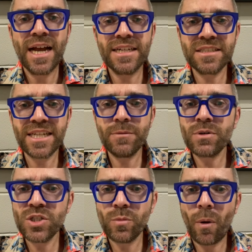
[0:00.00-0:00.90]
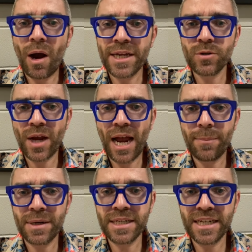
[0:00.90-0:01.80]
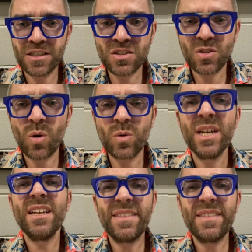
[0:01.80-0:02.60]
Instead, when you buy your carpet and get it installed,